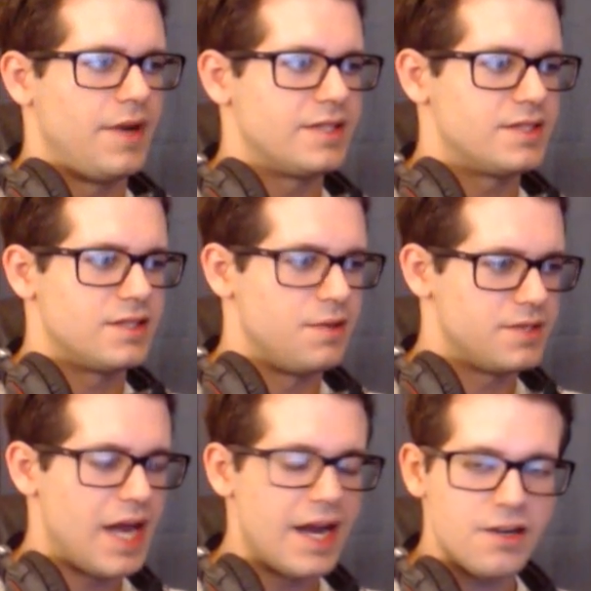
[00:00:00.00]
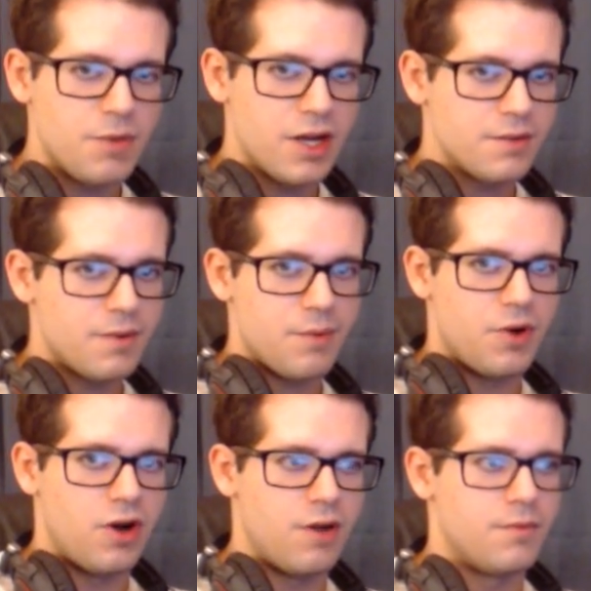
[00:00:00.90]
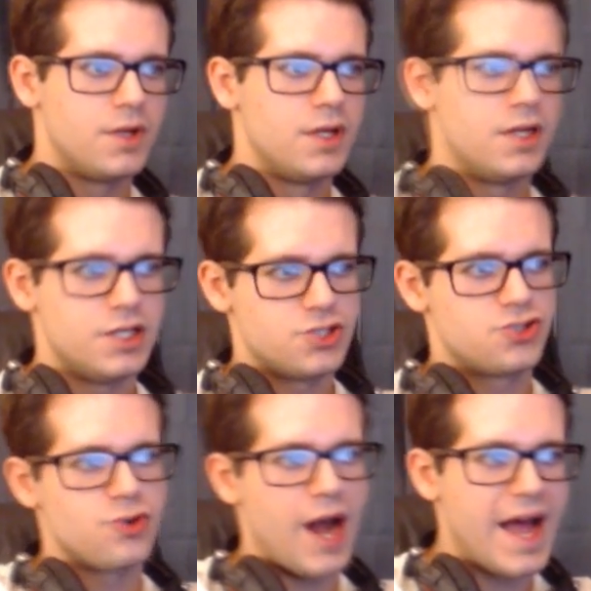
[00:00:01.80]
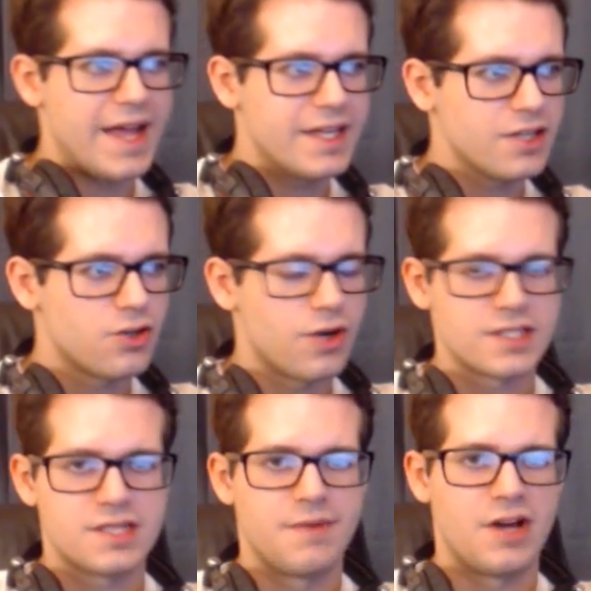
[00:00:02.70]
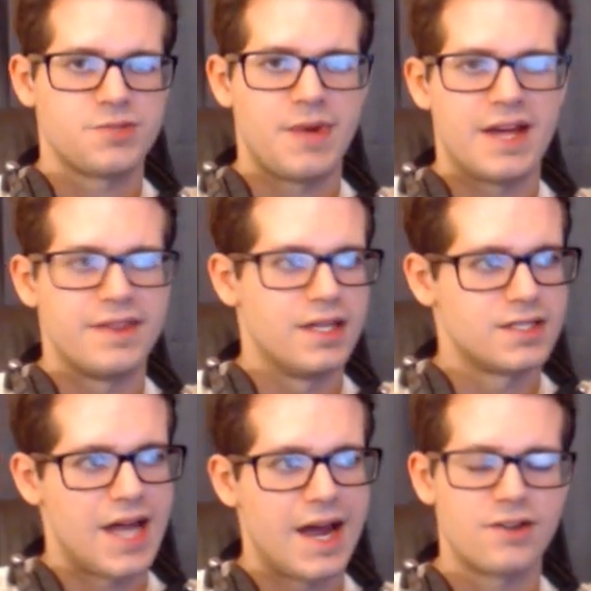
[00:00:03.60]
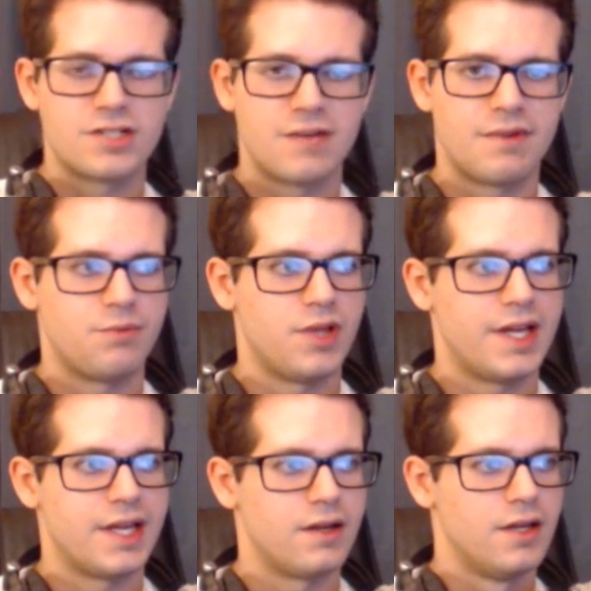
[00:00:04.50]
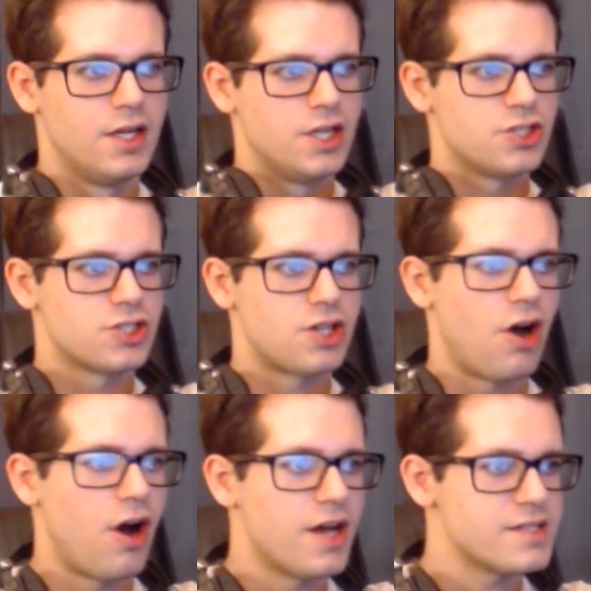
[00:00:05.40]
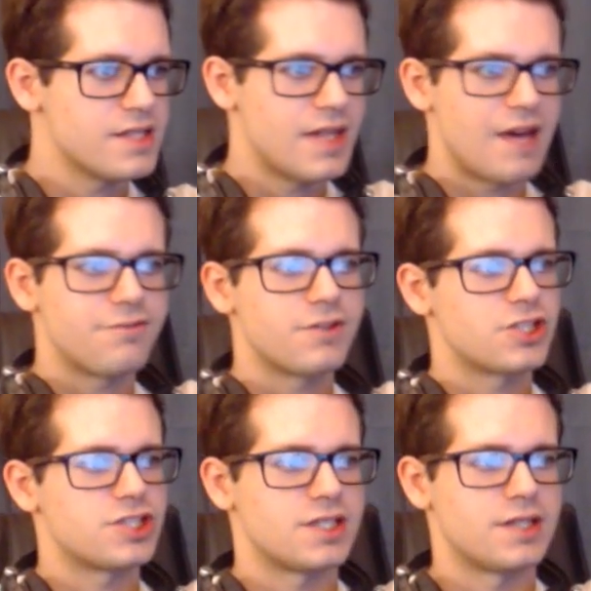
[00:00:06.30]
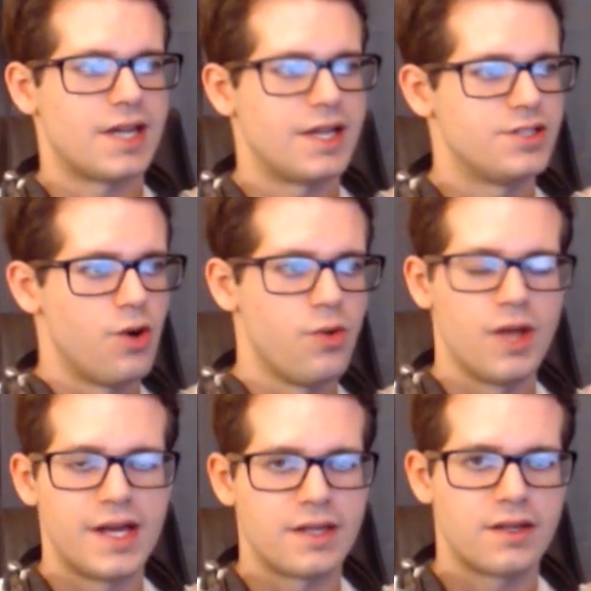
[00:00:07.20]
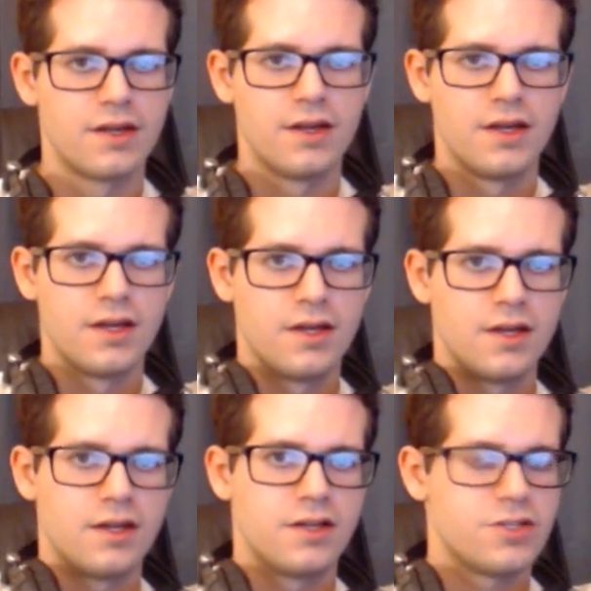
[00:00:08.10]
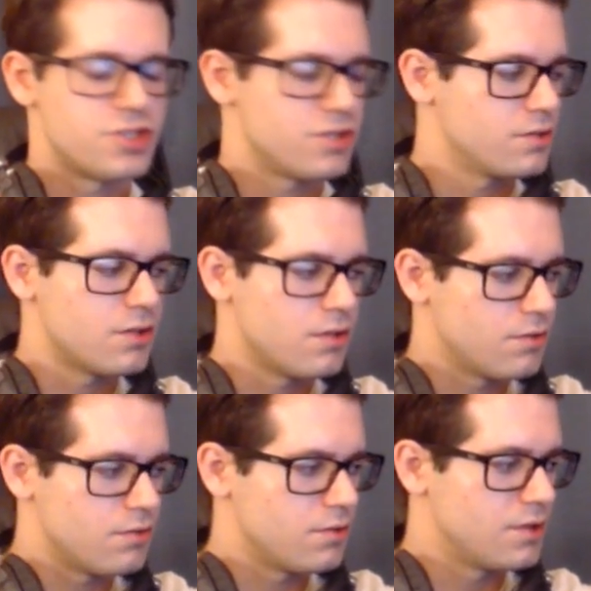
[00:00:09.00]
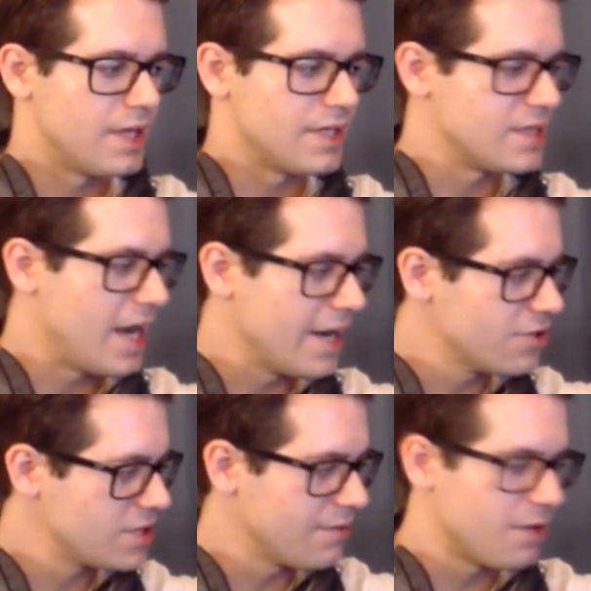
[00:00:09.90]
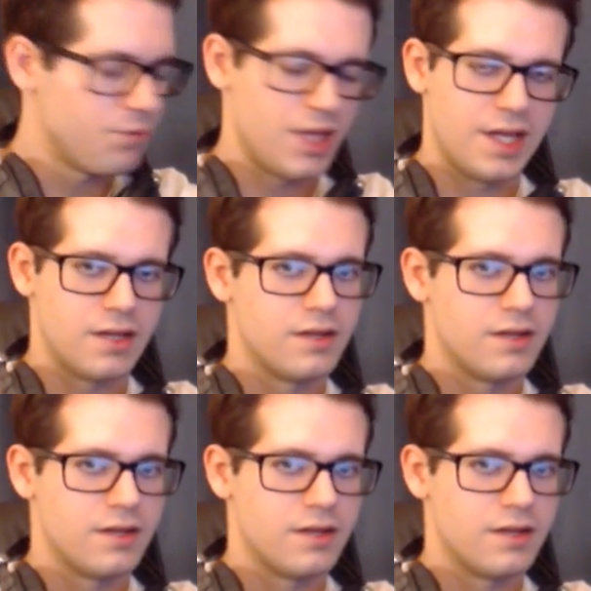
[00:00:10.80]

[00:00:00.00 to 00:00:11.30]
The entire bottom of my palm is dragging across the mouse pad the entire time I'm playing, just causing that friction that I don't like. Just the entire time I'm playing,